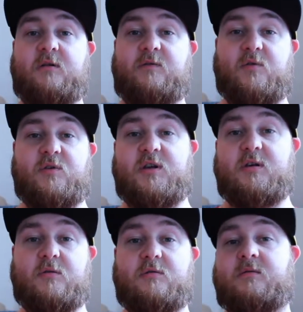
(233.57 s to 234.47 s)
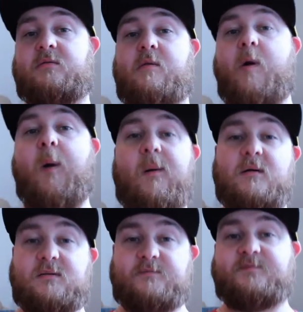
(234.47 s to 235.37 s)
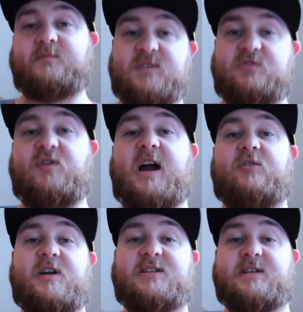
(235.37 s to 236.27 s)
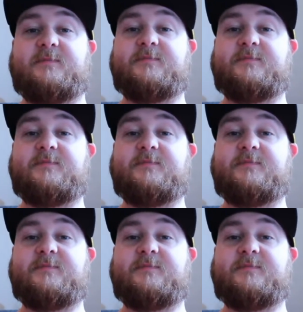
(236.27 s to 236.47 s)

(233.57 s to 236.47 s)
for, you know, drag racing.